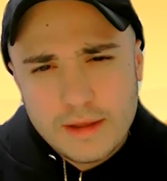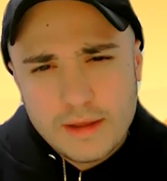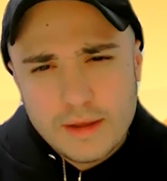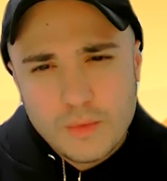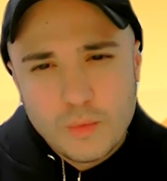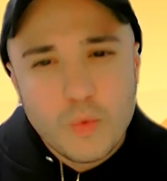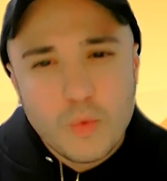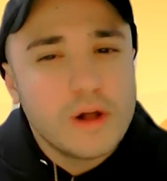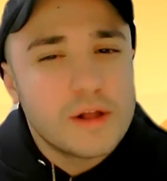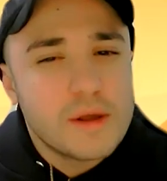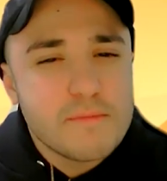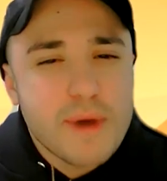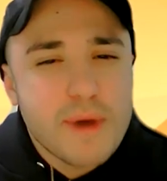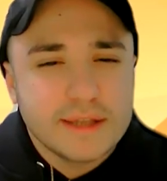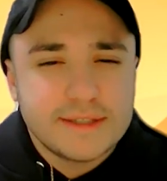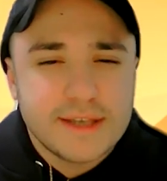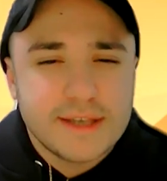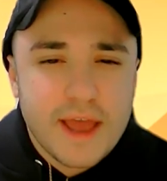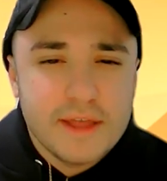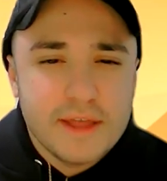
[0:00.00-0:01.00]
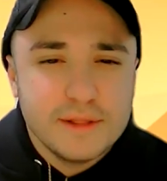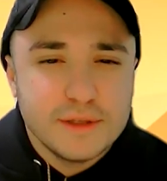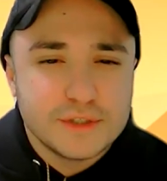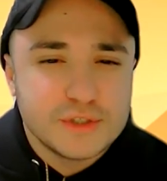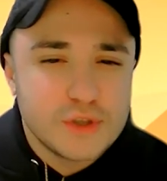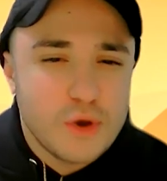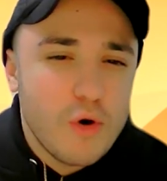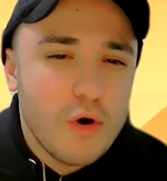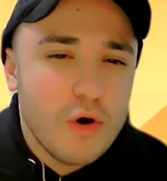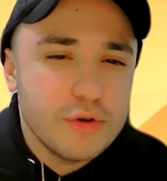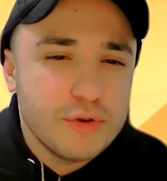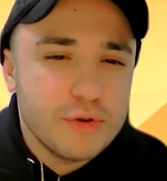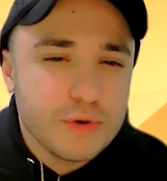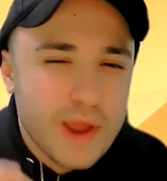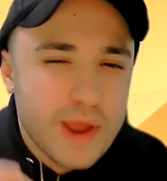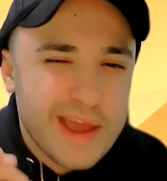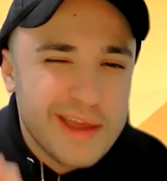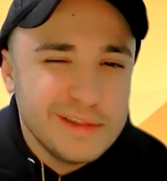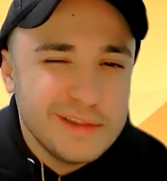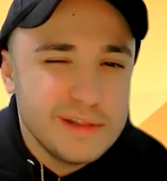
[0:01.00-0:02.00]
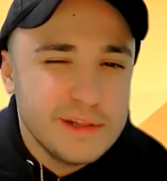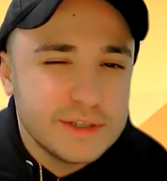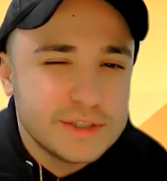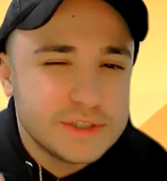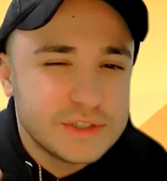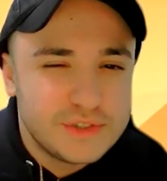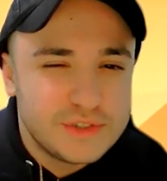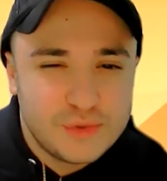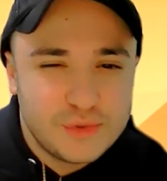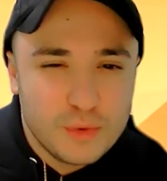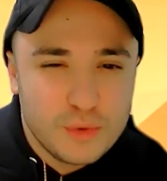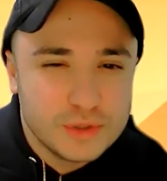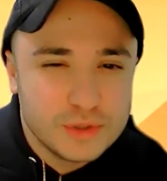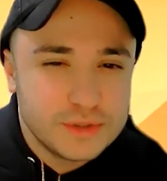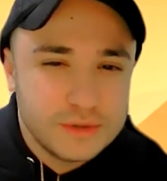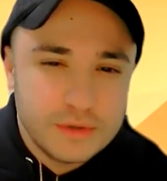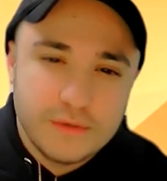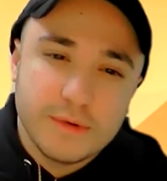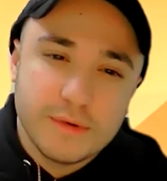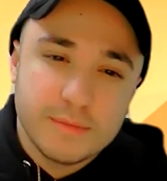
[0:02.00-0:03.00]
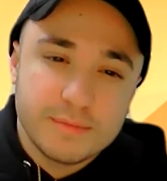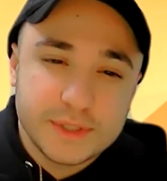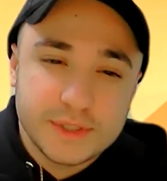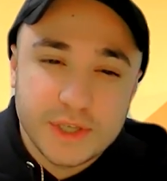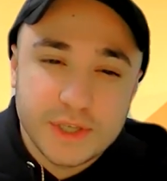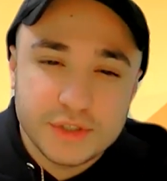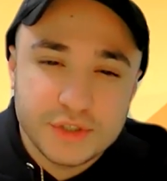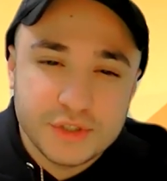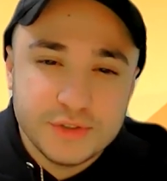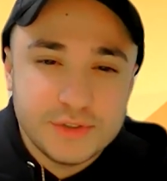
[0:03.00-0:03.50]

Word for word: Welcome back to Endless Awe, your endless source of obsession.